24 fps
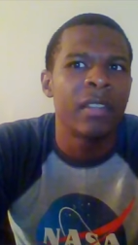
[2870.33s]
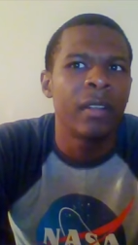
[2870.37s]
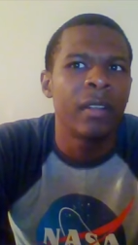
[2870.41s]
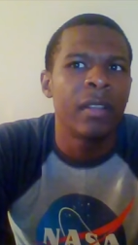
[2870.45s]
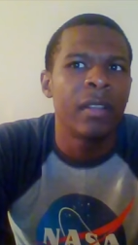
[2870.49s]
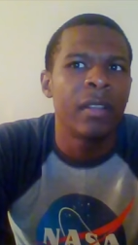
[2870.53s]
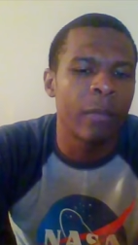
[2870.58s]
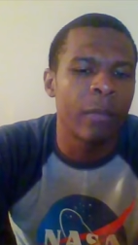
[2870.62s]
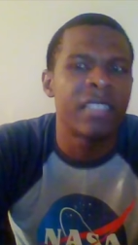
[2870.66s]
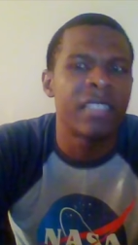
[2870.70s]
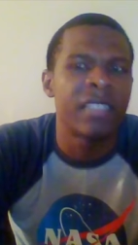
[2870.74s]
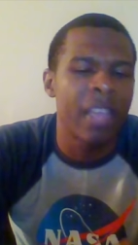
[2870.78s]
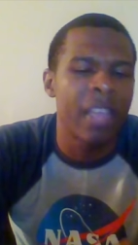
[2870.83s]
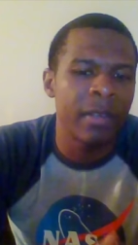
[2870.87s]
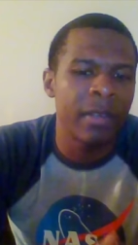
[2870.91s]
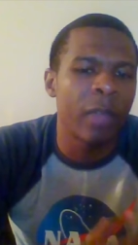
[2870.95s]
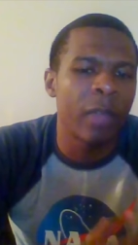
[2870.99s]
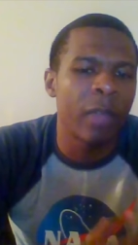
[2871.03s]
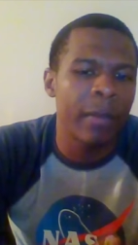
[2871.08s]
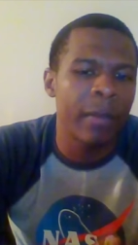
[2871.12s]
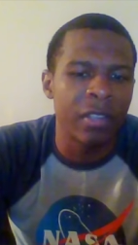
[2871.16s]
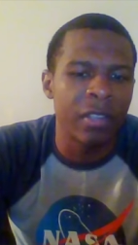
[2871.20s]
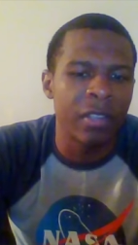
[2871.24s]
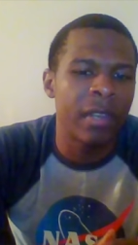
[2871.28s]
Sam Raimi
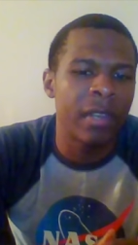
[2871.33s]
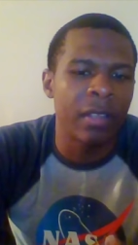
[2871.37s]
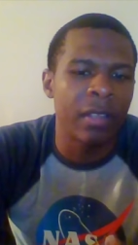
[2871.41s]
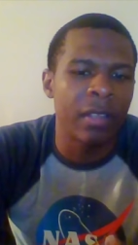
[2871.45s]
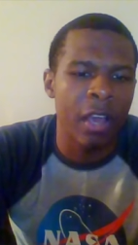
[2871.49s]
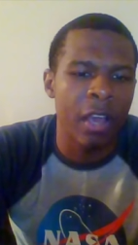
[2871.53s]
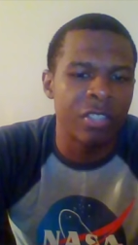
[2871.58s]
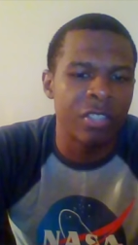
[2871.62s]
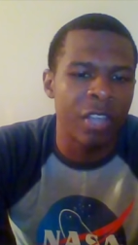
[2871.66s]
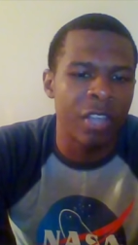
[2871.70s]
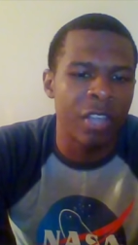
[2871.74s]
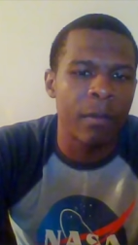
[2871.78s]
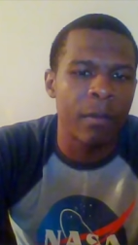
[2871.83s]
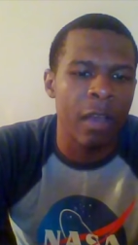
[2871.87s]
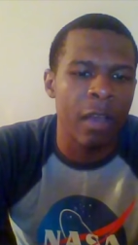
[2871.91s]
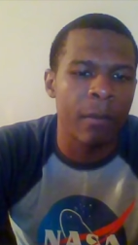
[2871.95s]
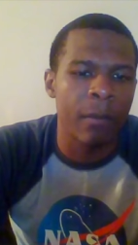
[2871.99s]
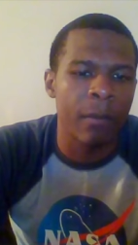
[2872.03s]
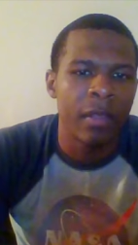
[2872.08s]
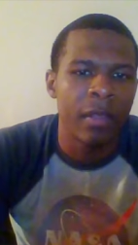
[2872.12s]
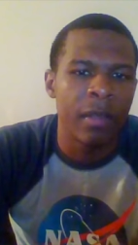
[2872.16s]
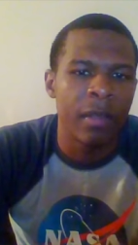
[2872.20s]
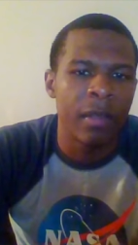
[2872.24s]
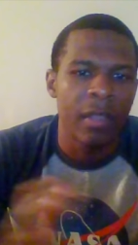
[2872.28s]
did a good job
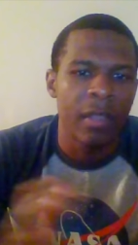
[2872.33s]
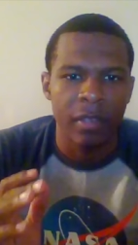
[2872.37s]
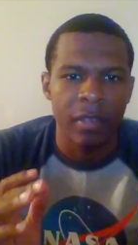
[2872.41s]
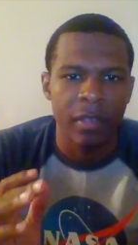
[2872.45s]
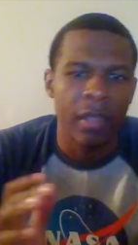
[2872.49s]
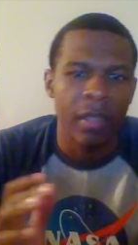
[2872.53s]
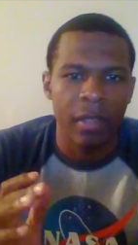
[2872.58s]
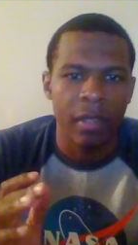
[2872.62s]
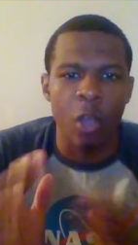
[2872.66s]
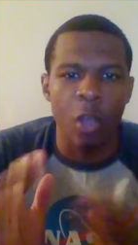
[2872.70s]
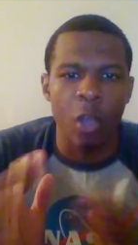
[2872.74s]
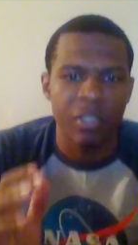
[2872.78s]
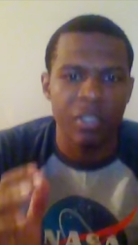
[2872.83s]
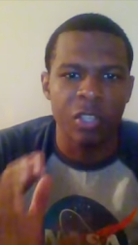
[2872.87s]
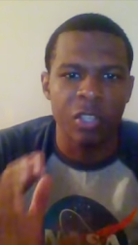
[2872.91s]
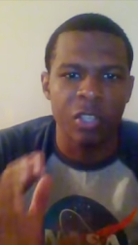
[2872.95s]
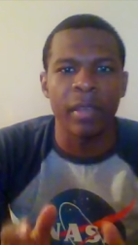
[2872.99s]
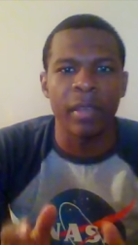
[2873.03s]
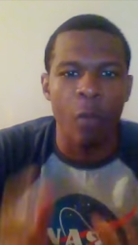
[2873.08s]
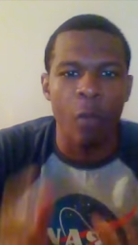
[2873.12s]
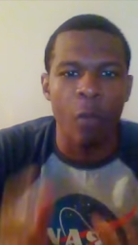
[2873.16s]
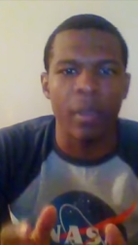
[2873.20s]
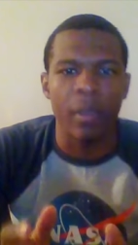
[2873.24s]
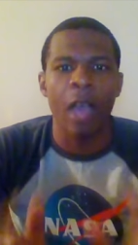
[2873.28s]

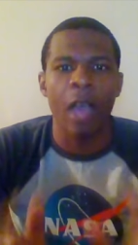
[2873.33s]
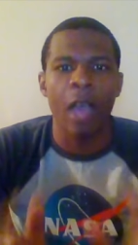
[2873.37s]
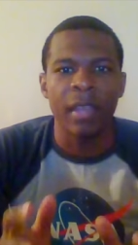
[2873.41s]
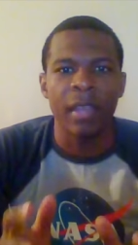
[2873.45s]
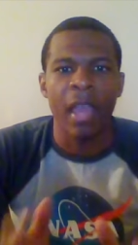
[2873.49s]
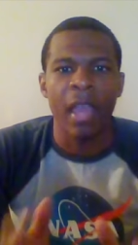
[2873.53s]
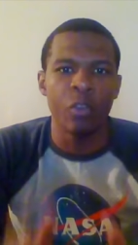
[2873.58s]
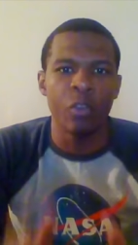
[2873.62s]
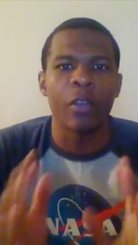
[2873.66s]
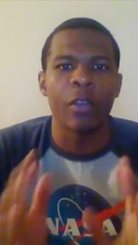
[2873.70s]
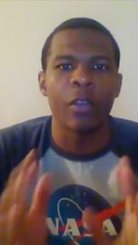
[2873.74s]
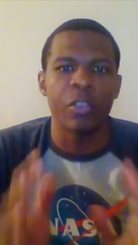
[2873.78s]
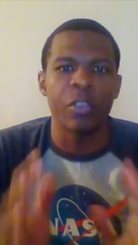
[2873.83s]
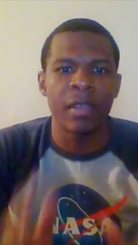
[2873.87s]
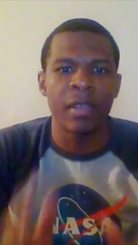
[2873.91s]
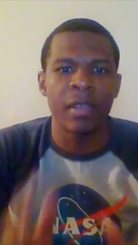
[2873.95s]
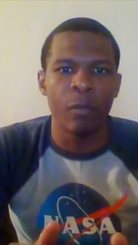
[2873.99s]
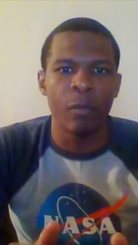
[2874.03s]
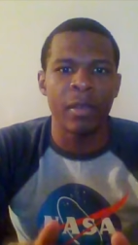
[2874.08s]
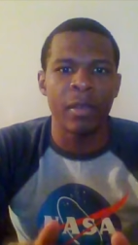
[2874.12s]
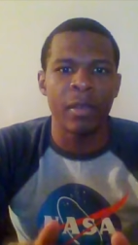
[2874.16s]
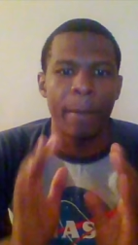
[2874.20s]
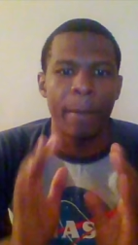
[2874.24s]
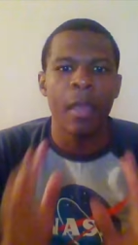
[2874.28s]
showing how
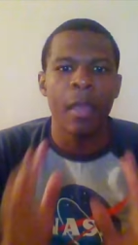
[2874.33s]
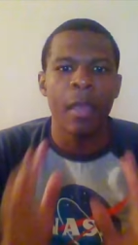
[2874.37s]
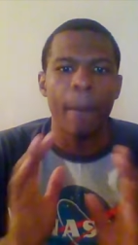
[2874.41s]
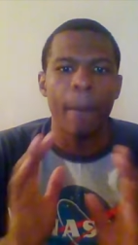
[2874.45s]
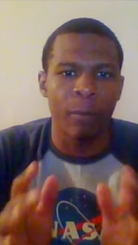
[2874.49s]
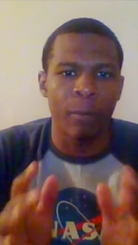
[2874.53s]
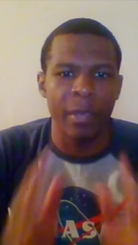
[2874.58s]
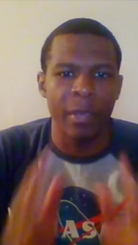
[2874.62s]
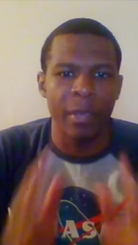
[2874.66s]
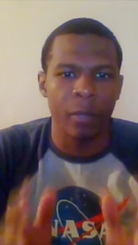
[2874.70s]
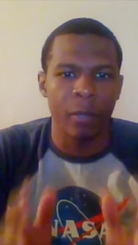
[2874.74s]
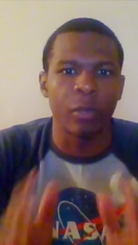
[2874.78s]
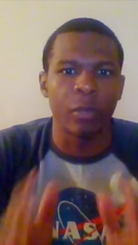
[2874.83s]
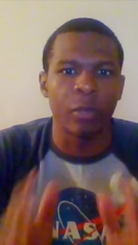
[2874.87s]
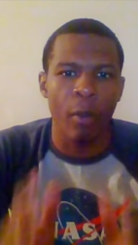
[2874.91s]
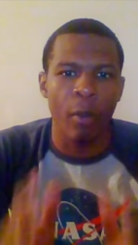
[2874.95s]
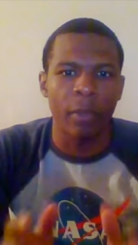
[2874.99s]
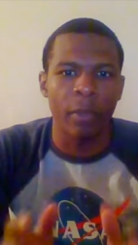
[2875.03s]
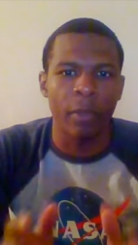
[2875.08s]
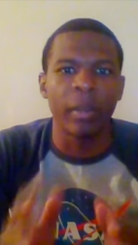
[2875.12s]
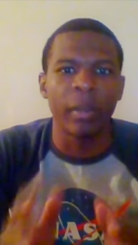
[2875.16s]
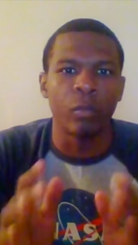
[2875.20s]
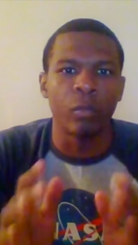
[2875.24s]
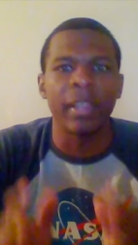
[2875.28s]
human Peter Parker
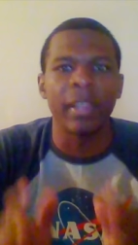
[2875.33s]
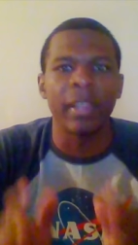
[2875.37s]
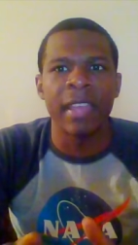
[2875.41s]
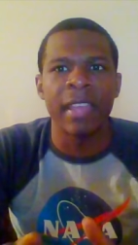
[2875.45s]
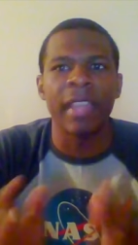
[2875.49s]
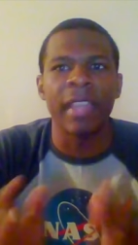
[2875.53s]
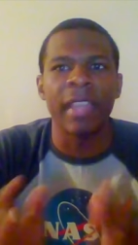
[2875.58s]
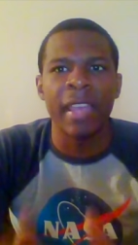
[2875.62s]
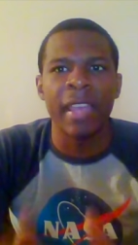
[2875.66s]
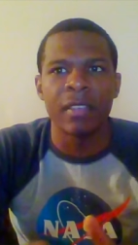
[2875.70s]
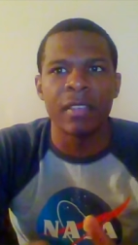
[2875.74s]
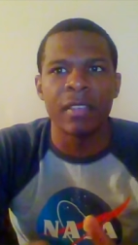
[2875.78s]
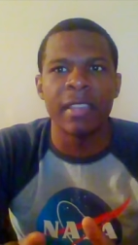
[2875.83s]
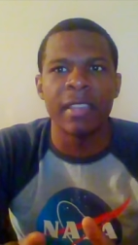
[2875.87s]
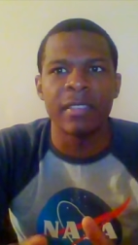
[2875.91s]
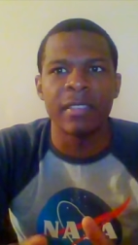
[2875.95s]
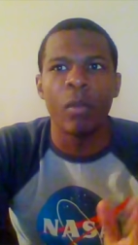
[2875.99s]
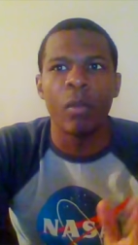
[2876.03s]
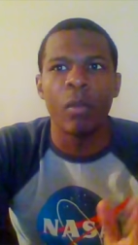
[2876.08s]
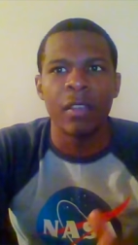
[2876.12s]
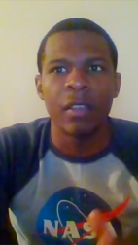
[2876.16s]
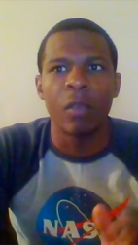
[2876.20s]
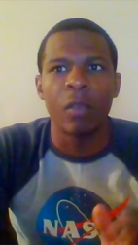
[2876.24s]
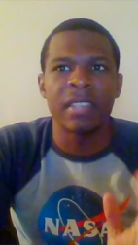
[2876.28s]
really is
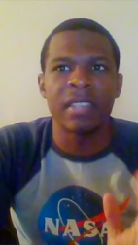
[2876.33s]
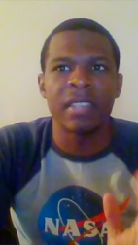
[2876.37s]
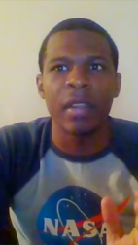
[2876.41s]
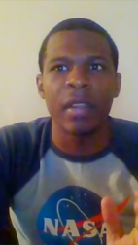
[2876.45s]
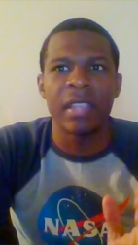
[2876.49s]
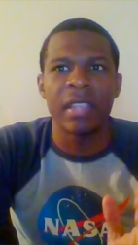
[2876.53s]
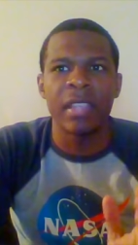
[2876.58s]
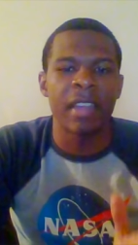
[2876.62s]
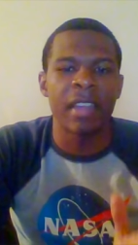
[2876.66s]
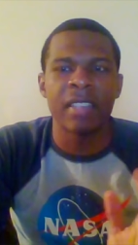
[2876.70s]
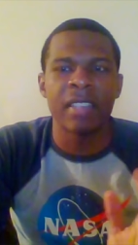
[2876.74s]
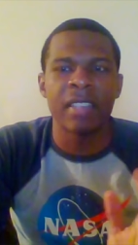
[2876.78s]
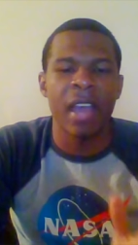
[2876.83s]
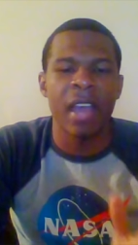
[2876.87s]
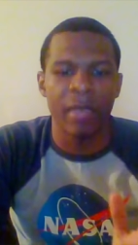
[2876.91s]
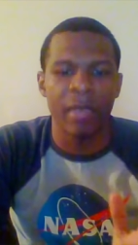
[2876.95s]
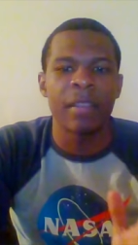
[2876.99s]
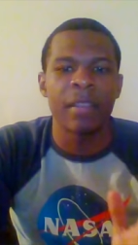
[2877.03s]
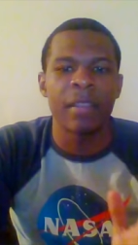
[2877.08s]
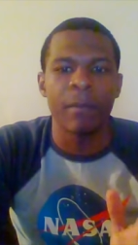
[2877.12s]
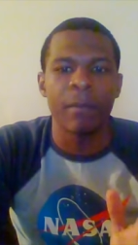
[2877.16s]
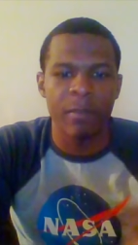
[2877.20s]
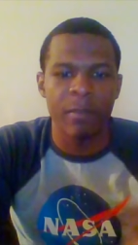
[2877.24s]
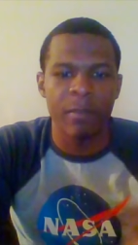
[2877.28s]
when he's not
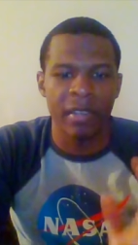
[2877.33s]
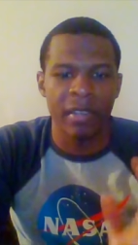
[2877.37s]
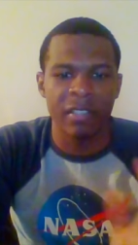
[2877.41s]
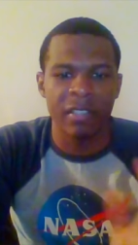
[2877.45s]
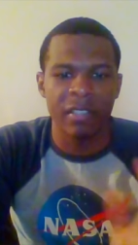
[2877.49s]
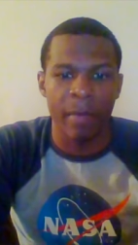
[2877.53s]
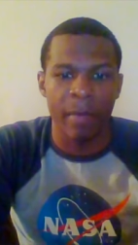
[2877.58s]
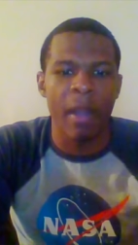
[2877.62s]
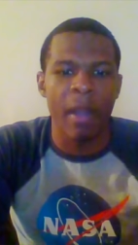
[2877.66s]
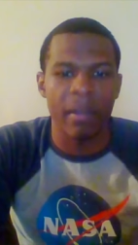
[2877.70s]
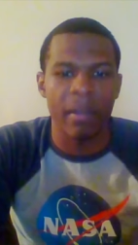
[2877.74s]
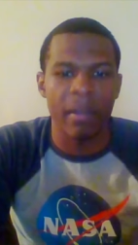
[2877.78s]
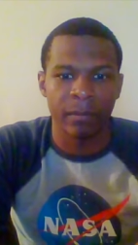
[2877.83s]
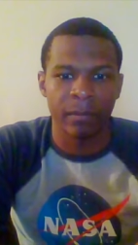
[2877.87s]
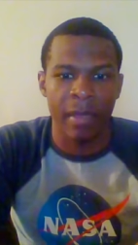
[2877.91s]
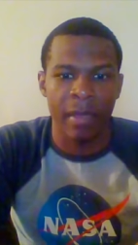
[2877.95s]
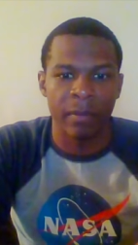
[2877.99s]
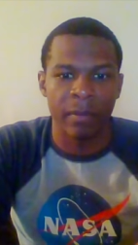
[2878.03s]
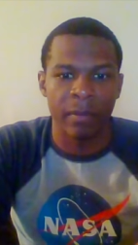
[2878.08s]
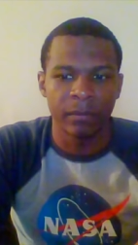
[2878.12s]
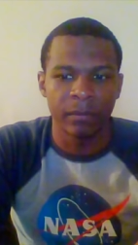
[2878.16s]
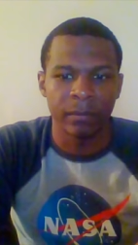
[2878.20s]
being Spider-Man.